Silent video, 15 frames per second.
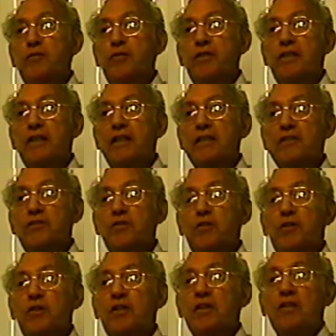with us,
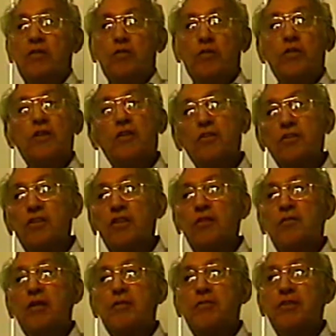we're going to tell
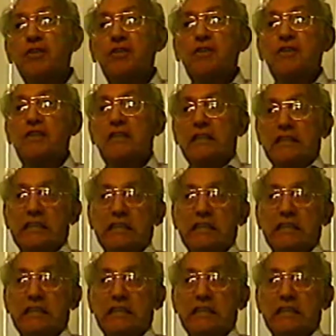my brother,